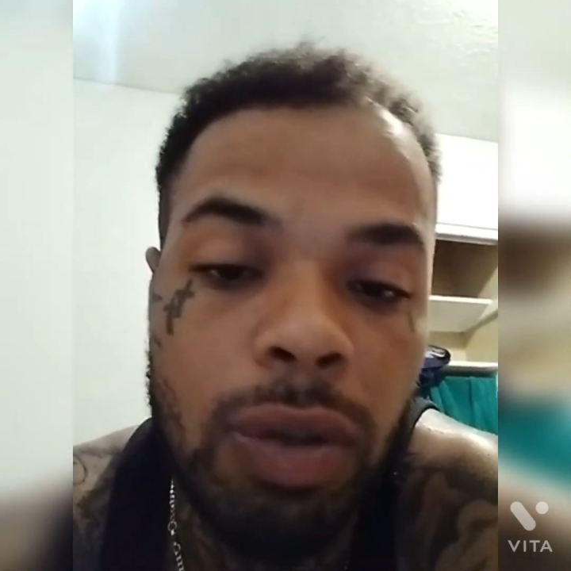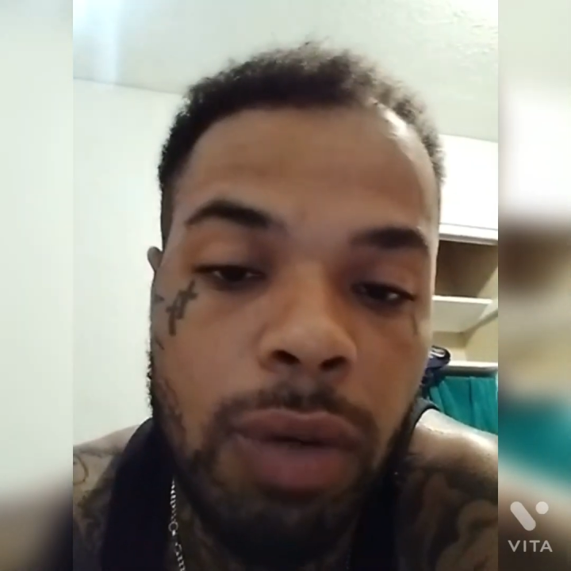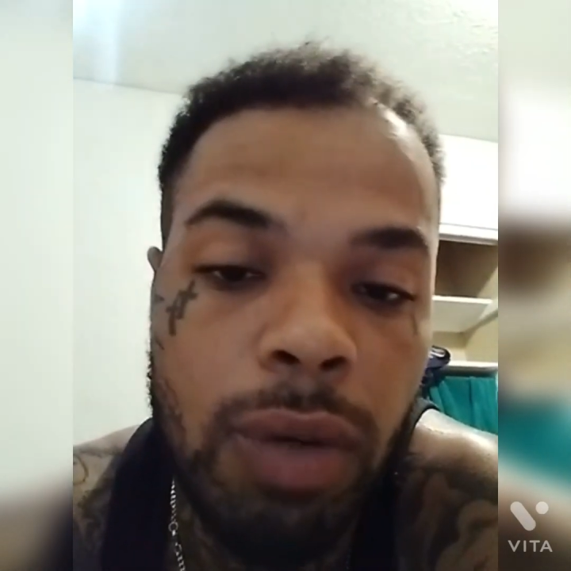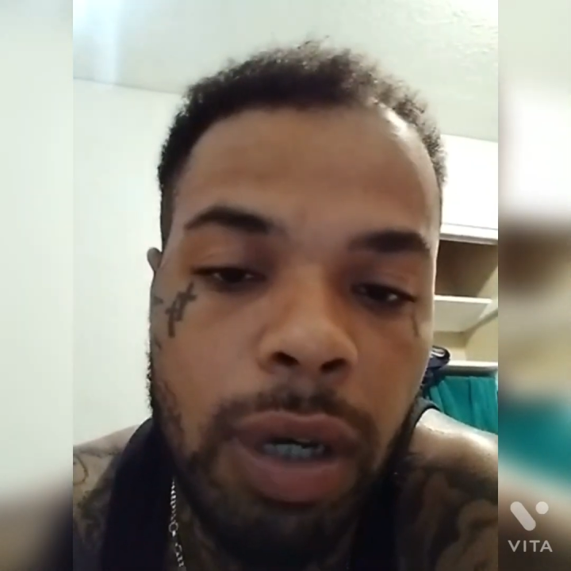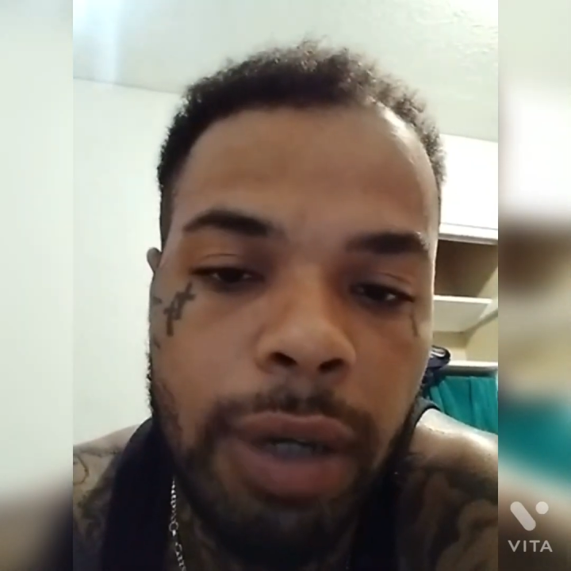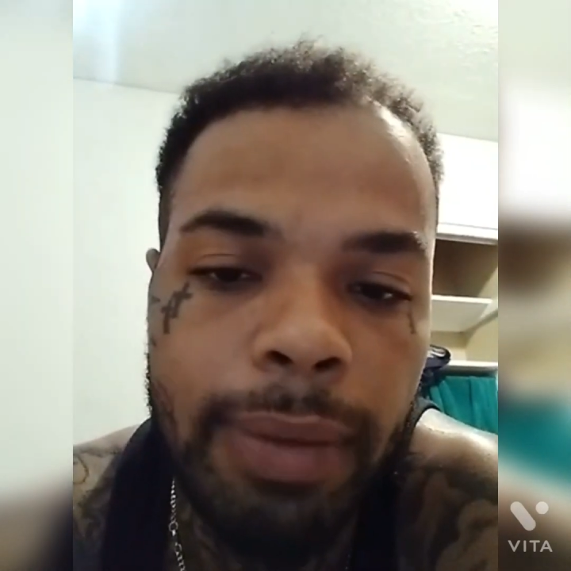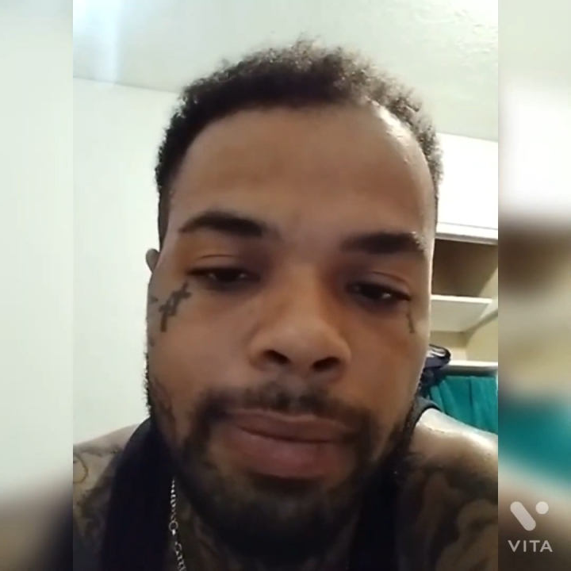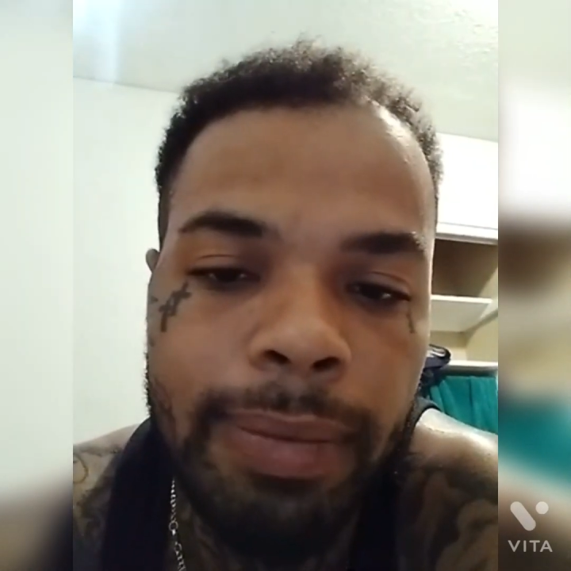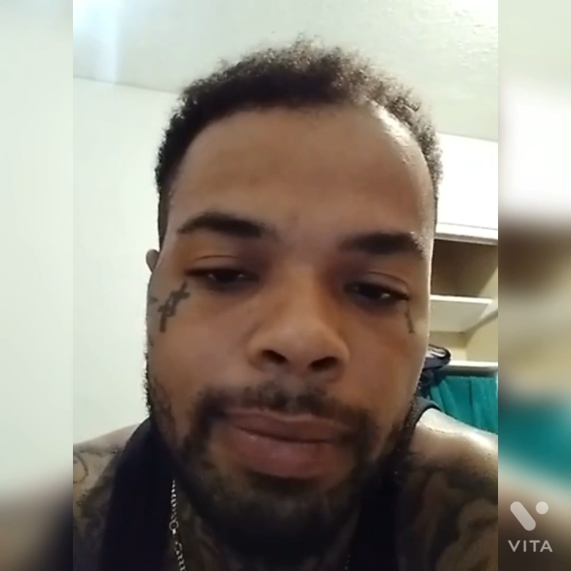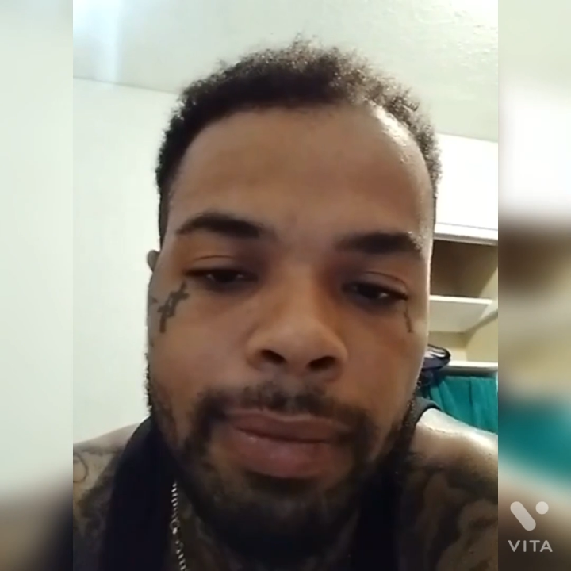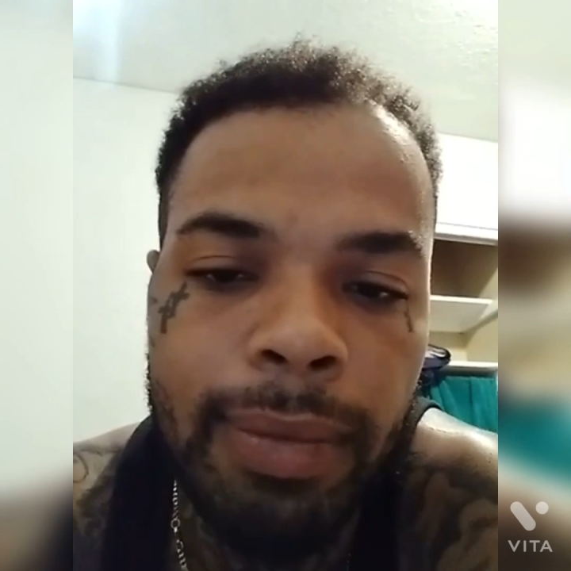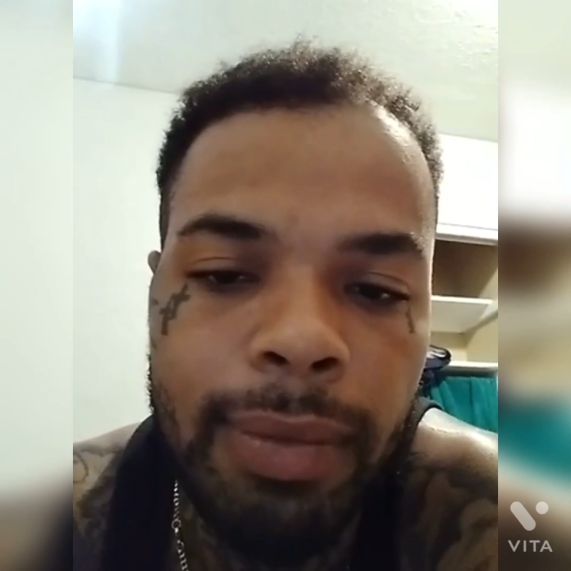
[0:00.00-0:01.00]
Yeah,
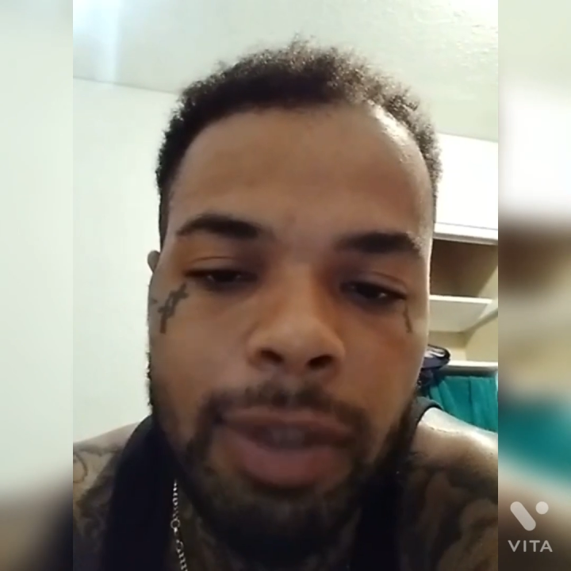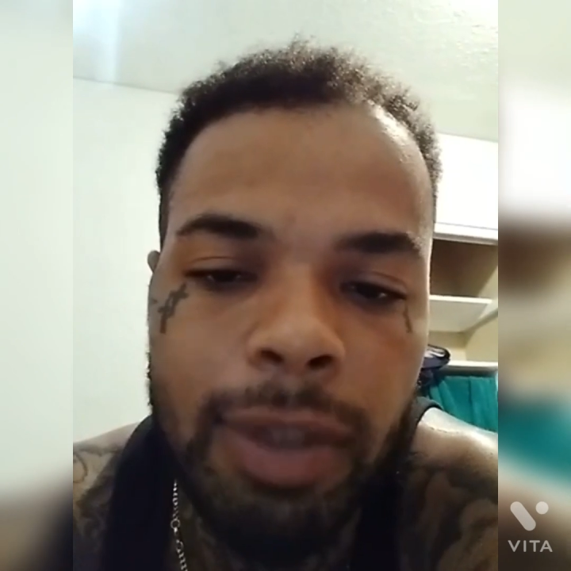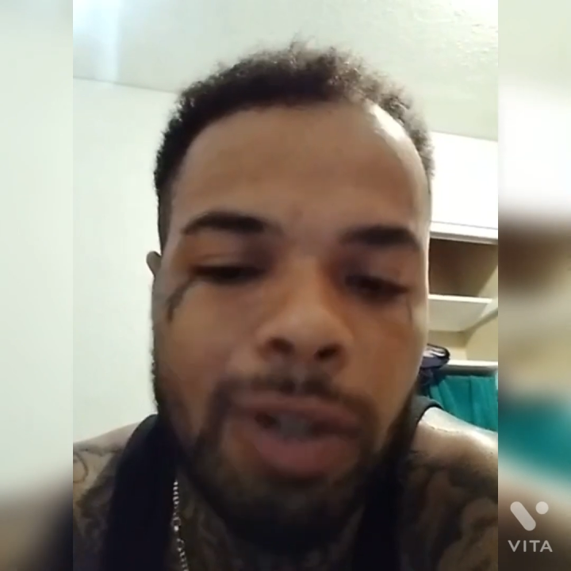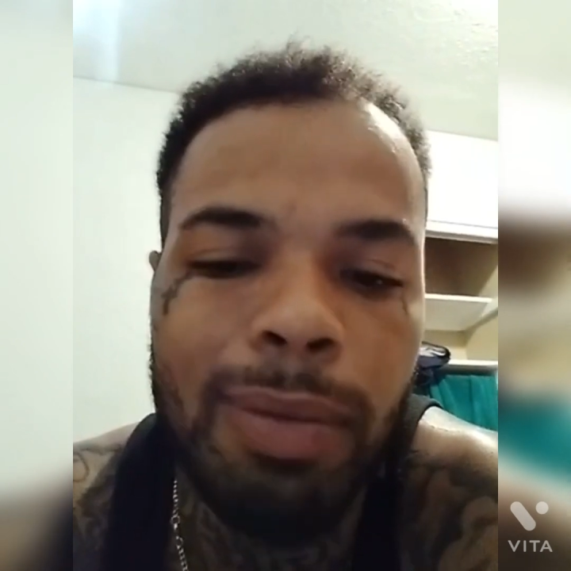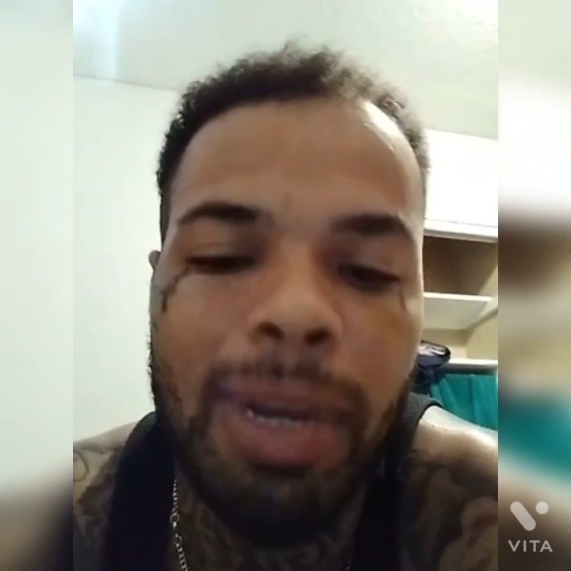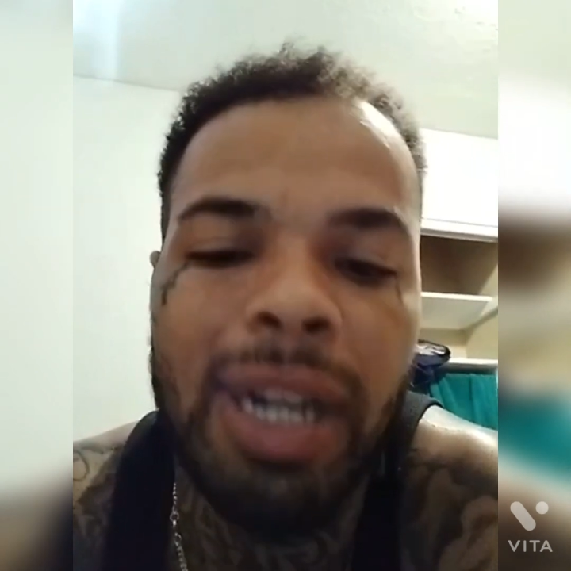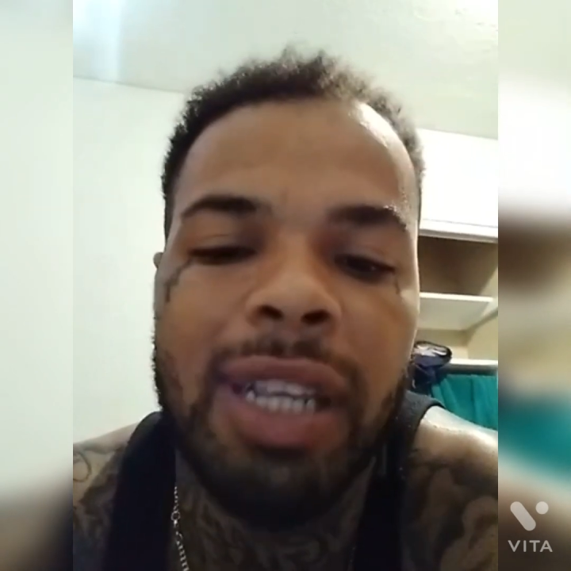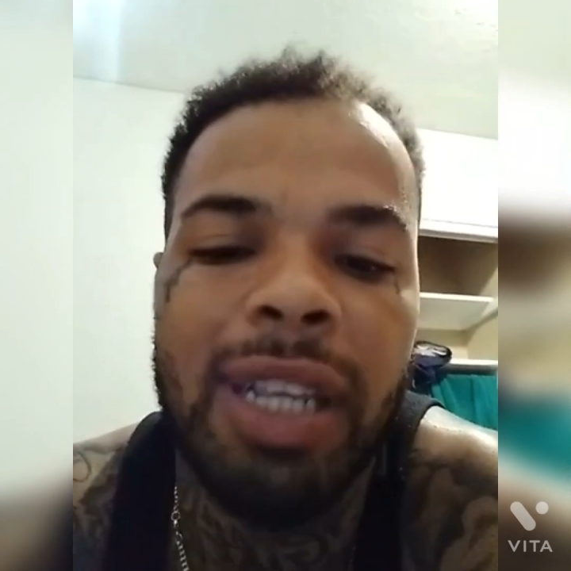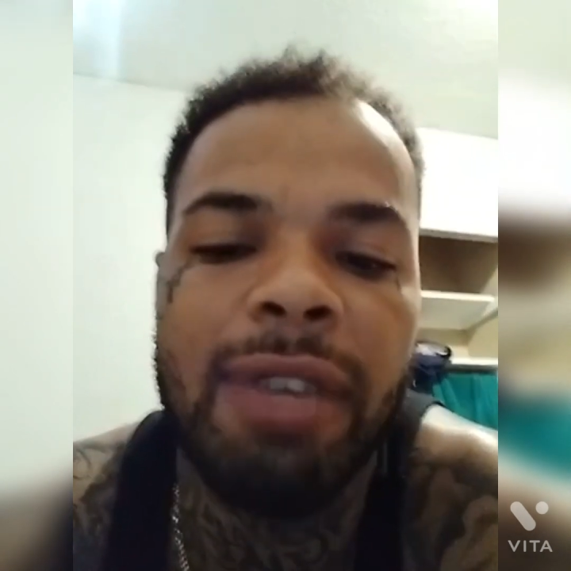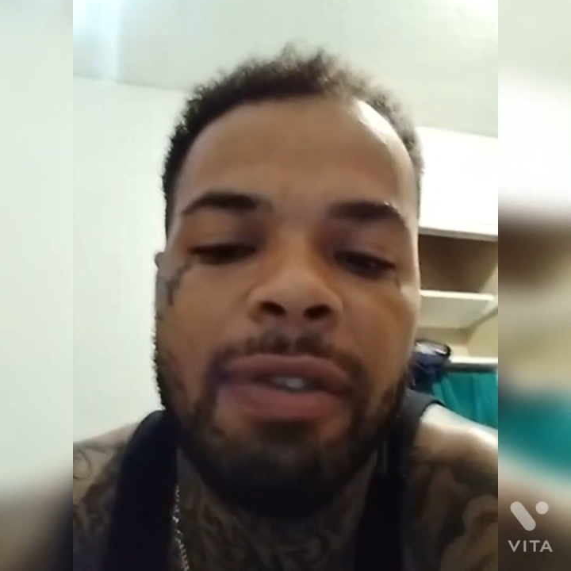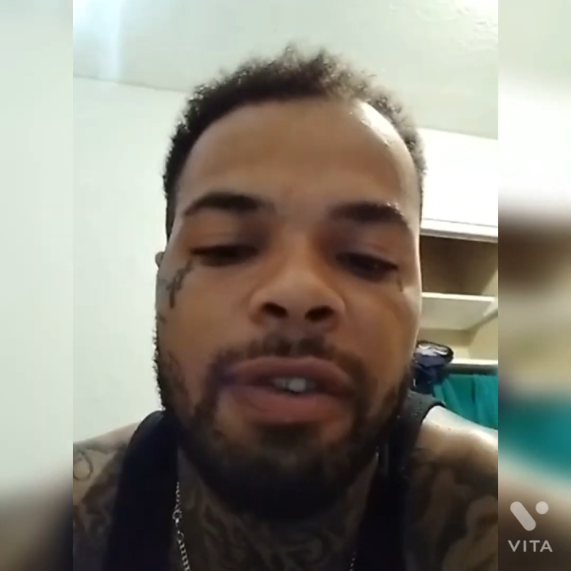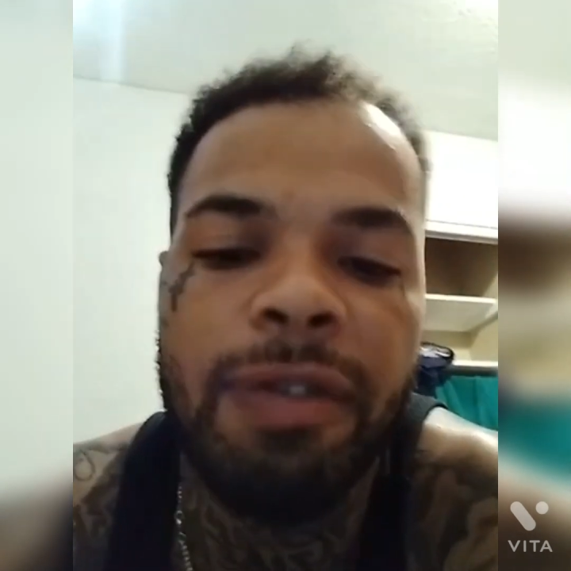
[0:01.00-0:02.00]
I really
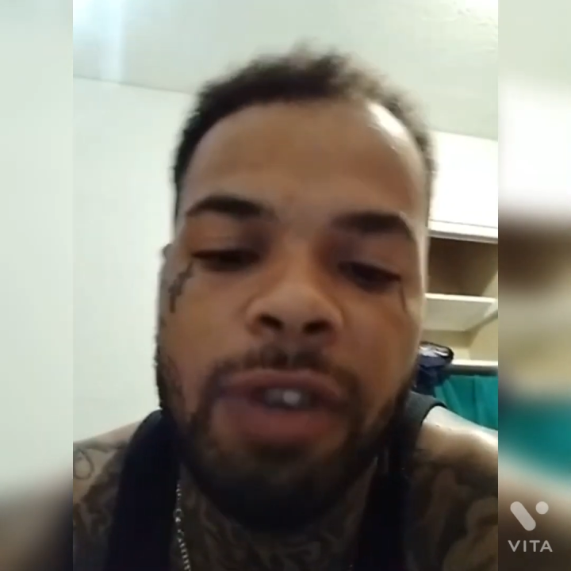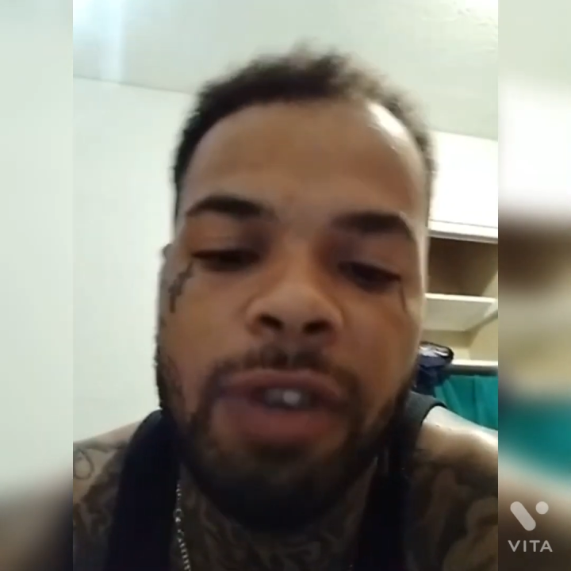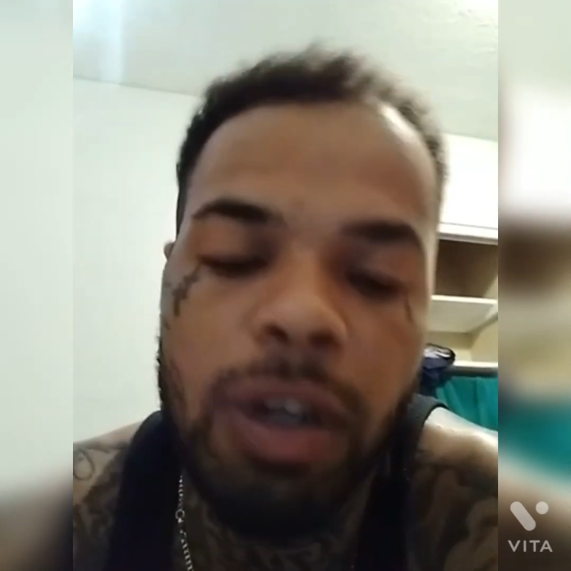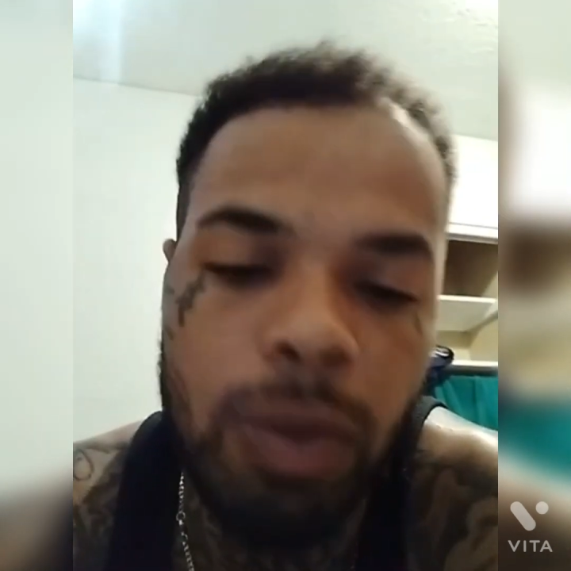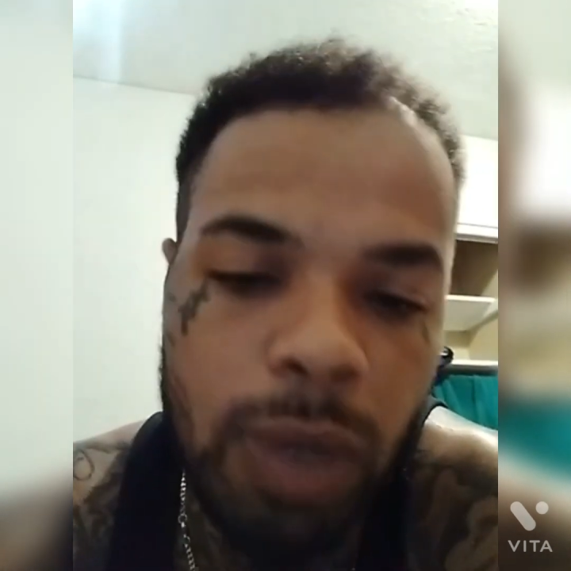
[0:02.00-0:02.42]
am.